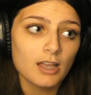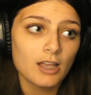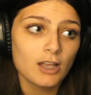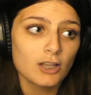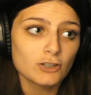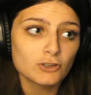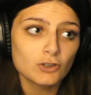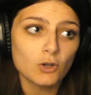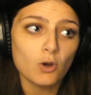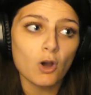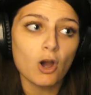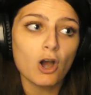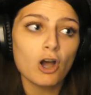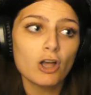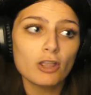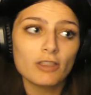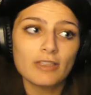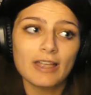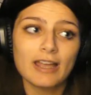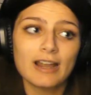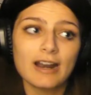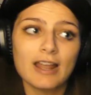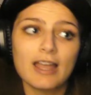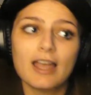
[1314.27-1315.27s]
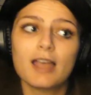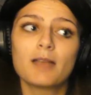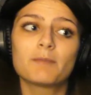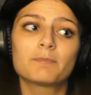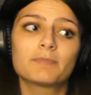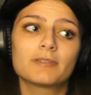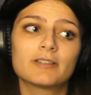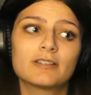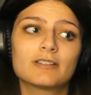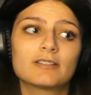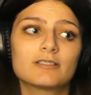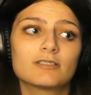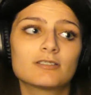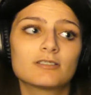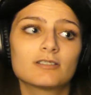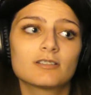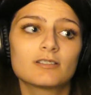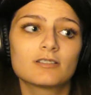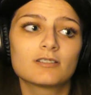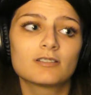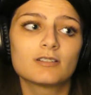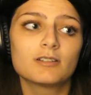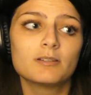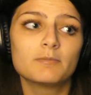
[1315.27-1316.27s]
so all that happened
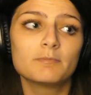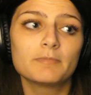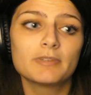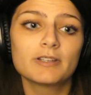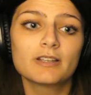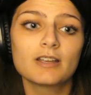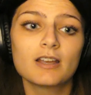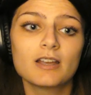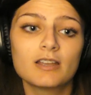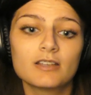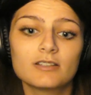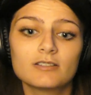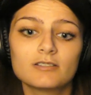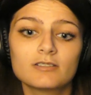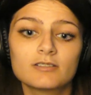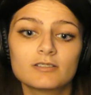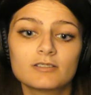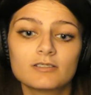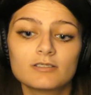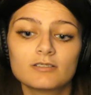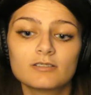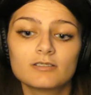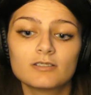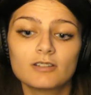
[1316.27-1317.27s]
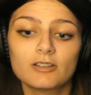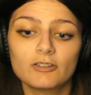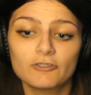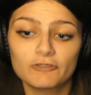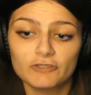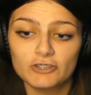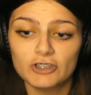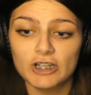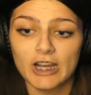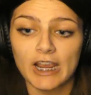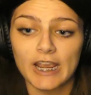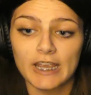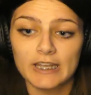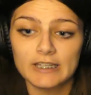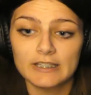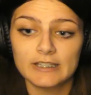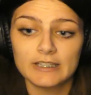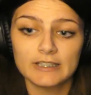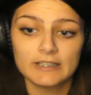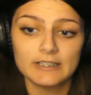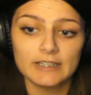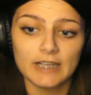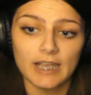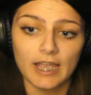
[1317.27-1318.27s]
because of
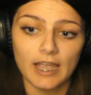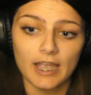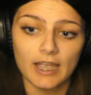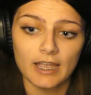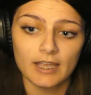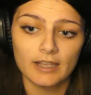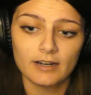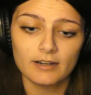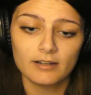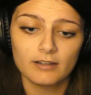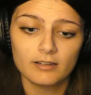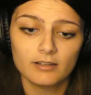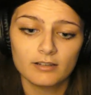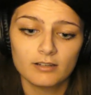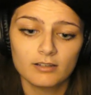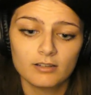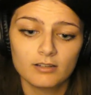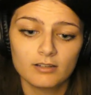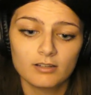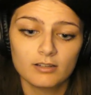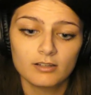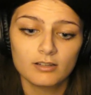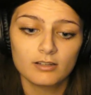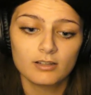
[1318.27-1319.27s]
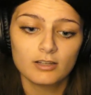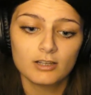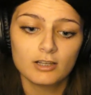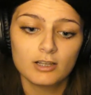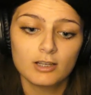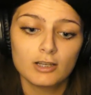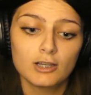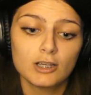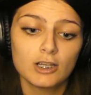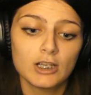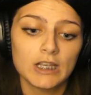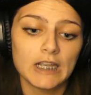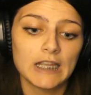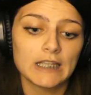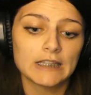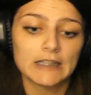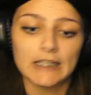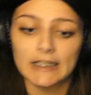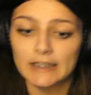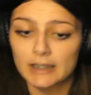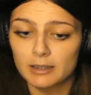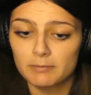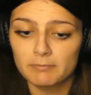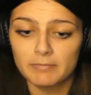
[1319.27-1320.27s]
Jane's dad and
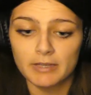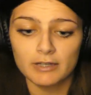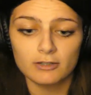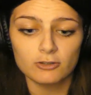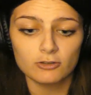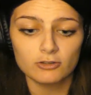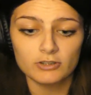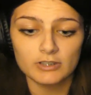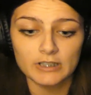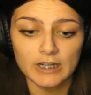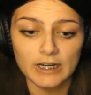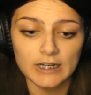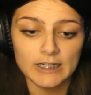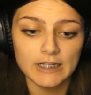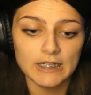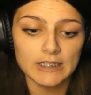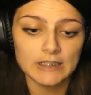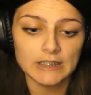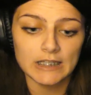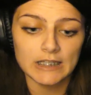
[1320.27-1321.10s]
like the mental state he's